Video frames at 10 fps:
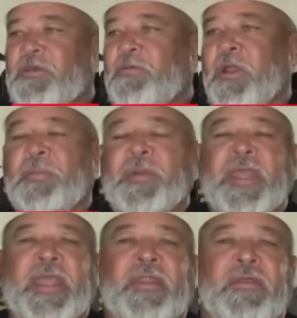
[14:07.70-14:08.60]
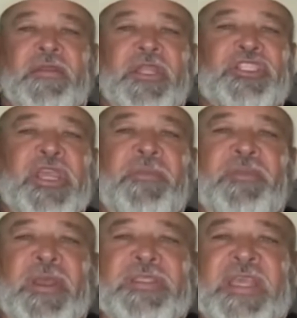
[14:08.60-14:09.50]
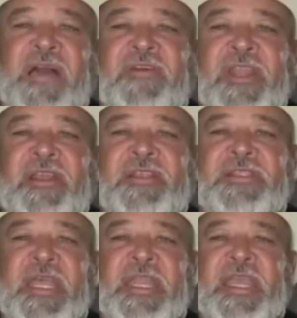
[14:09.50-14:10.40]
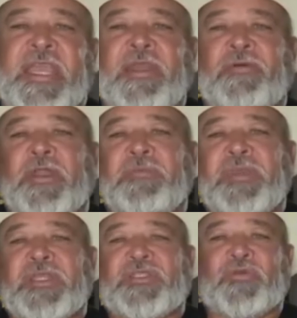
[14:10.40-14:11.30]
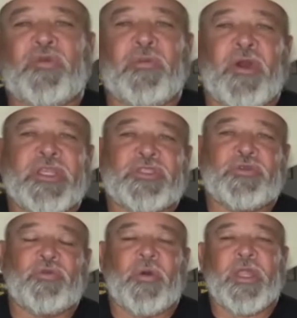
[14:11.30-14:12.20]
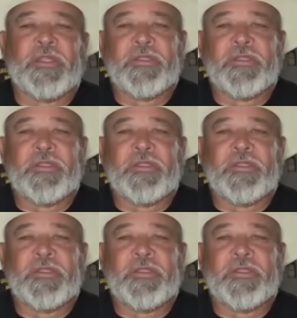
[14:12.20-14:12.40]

We're playing the champions Cavaliers, and they can only beat Schoolboys 2-1.